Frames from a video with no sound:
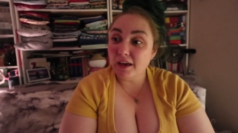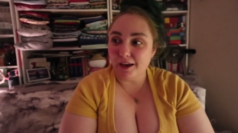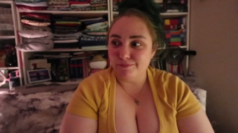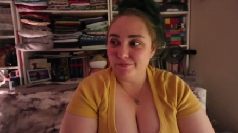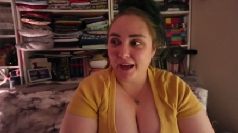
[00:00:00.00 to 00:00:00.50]

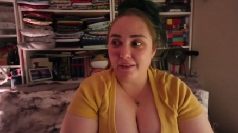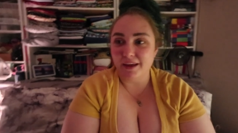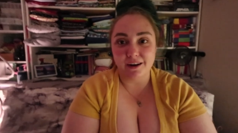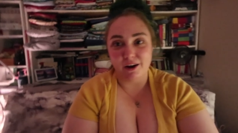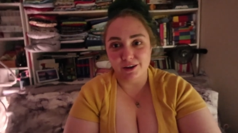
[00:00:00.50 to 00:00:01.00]
yeah. And
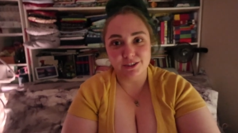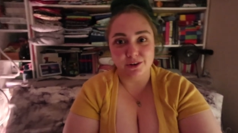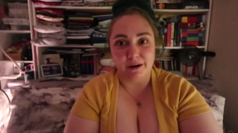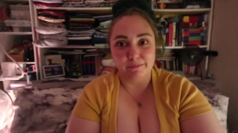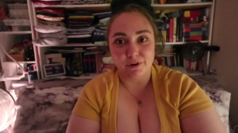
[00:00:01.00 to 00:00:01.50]
then
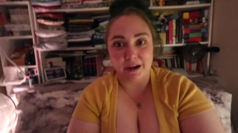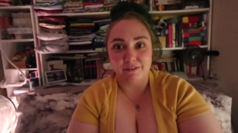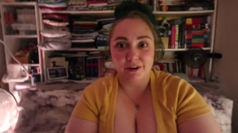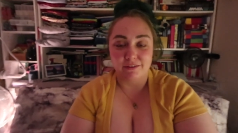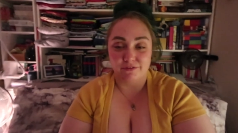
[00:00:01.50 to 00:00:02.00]
also I'm
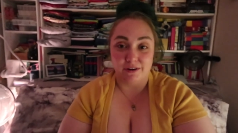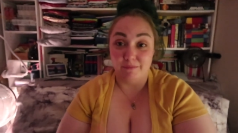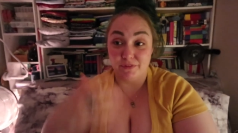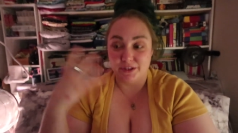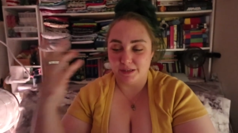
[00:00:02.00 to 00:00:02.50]
recovering
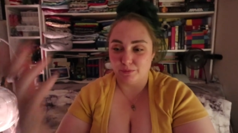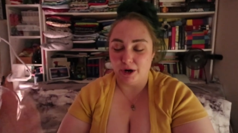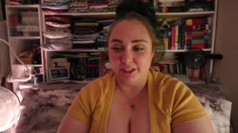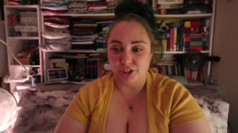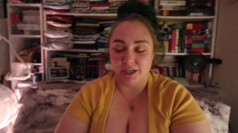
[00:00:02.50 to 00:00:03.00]
from the
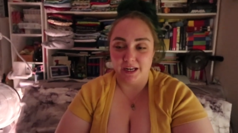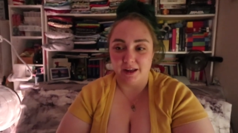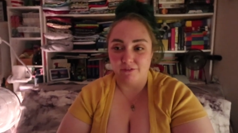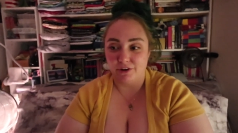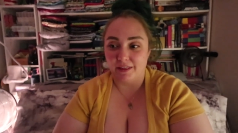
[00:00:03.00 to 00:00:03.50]
depression and
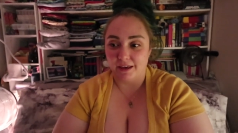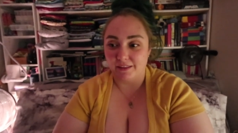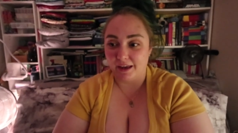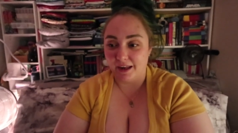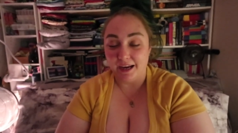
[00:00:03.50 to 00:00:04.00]

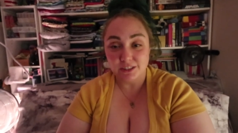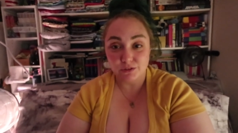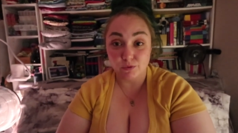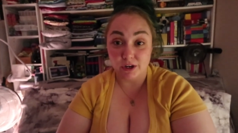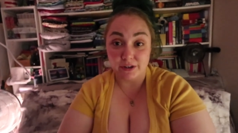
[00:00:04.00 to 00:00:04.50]
everything that
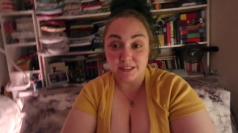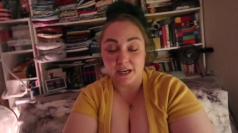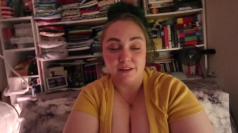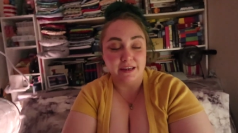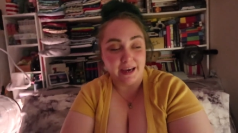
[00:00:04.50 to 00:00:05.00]
has reared its
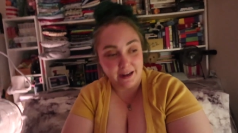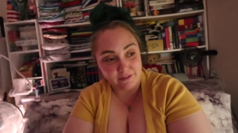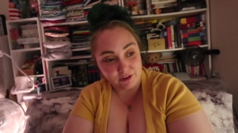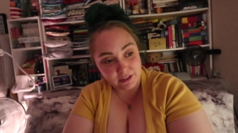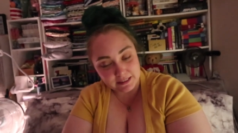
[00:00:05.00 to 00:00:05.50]
ugly head after